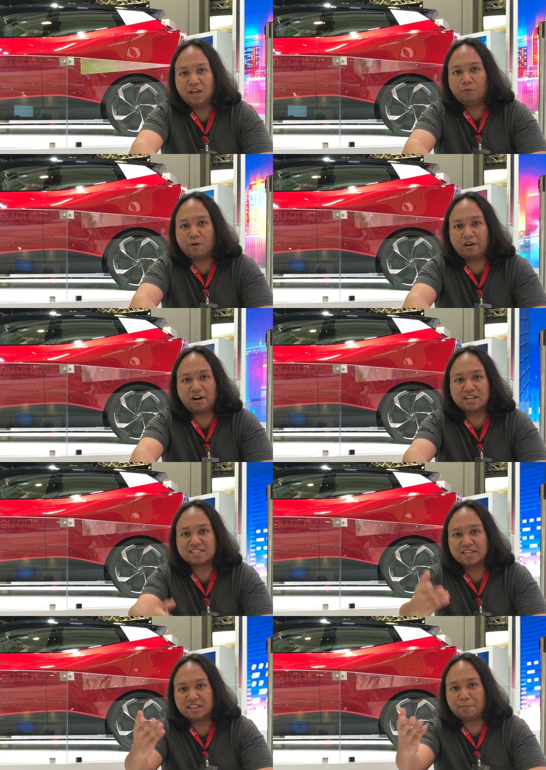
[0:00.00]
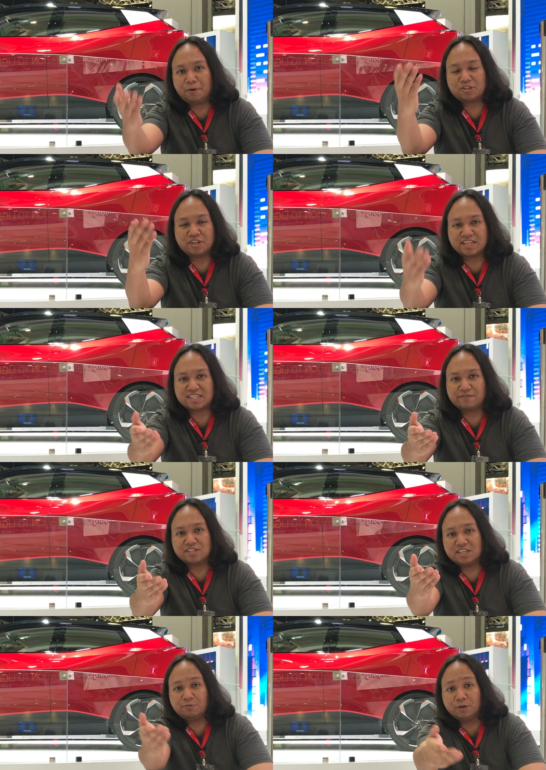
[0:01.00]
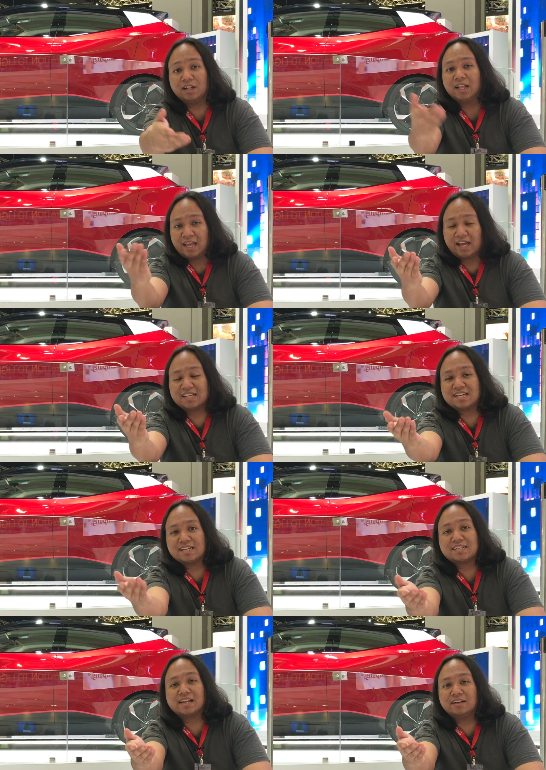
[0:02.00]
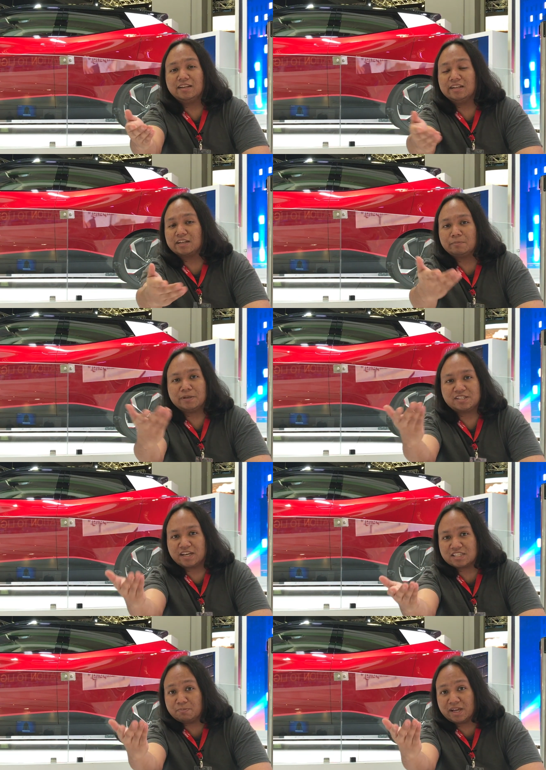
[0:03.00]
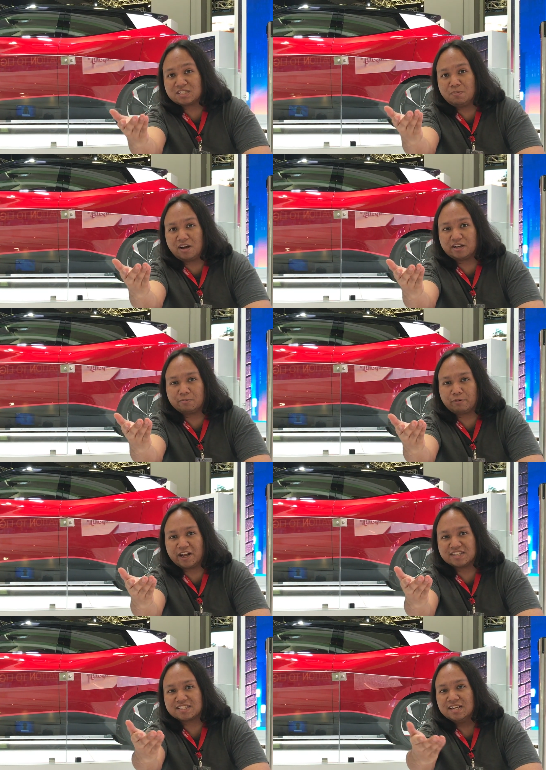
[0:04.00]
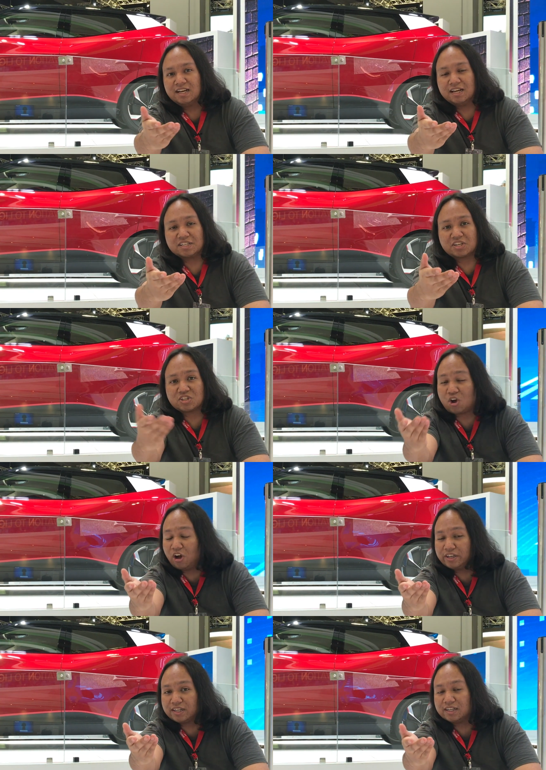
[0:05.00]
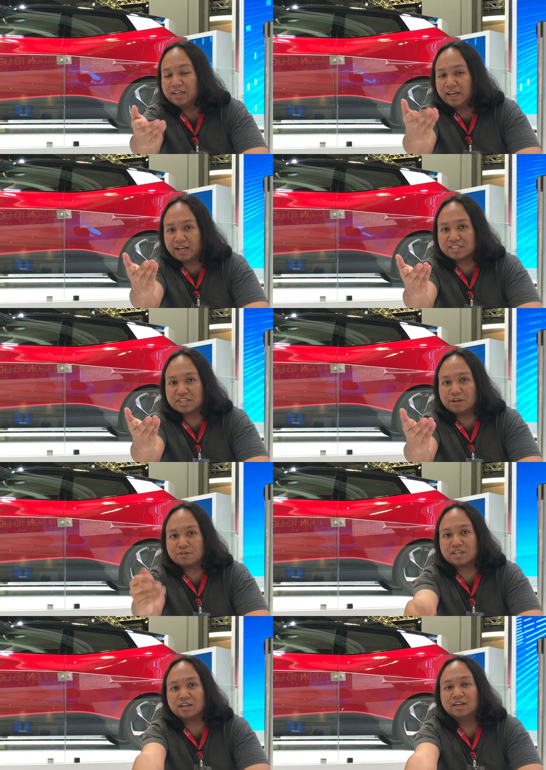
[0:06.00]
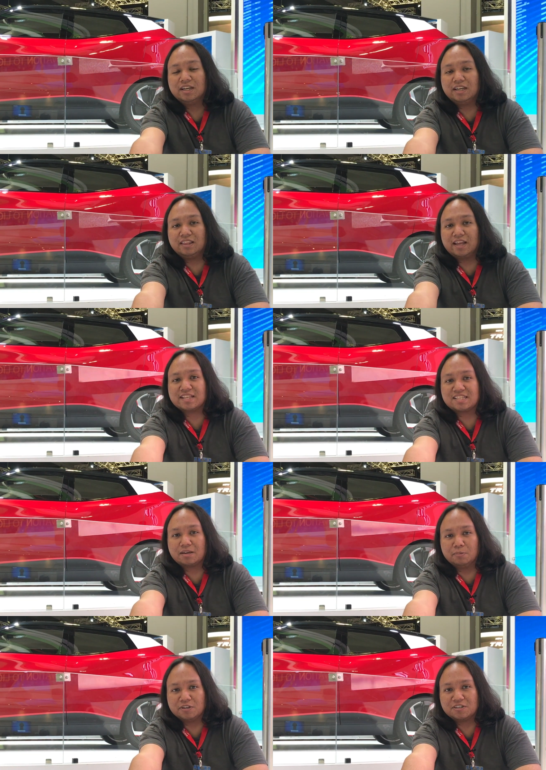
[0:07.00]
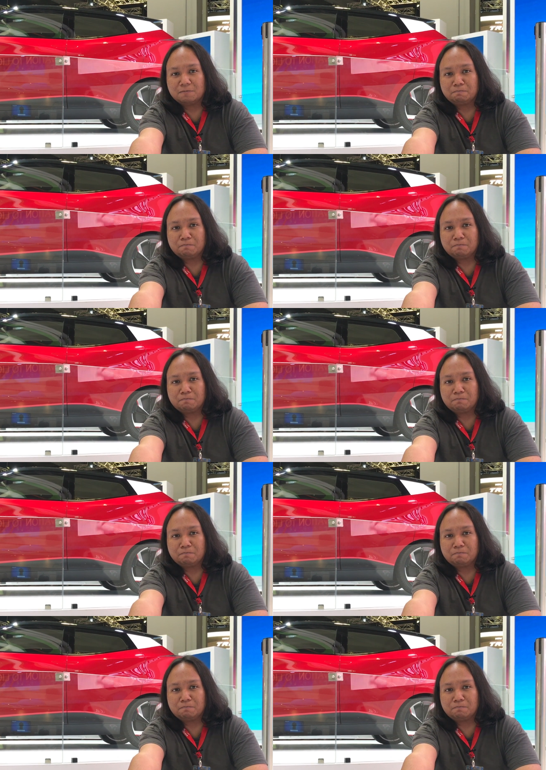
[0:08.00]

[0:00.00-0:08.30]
whereas the Proton X70 will, as I said earlier, compete against mass market brands such as Honda and Toyota in that segment.